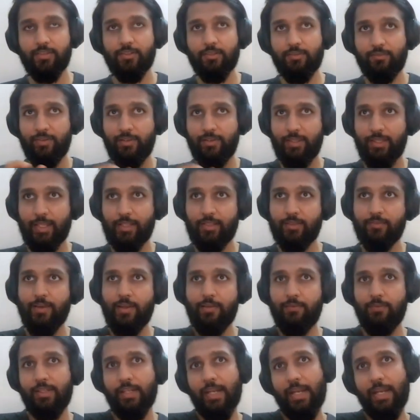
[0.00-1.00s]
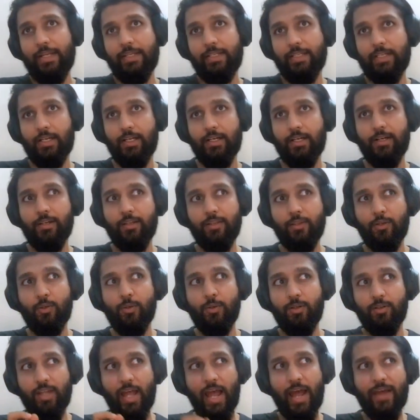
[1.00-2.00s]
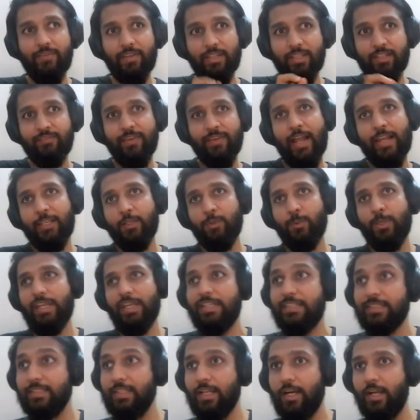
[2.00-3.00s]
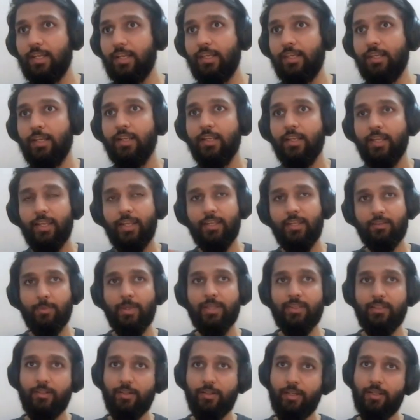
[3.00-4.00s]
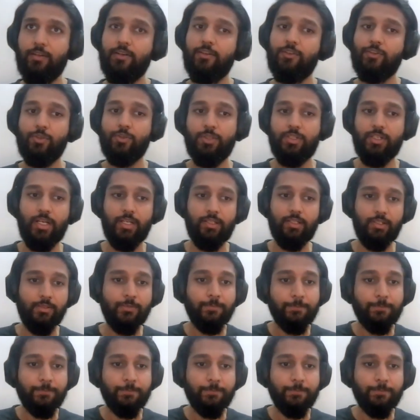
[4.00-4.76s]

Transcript: So we, that's why we write, uh, you know, having the value is null is when the trigger should run.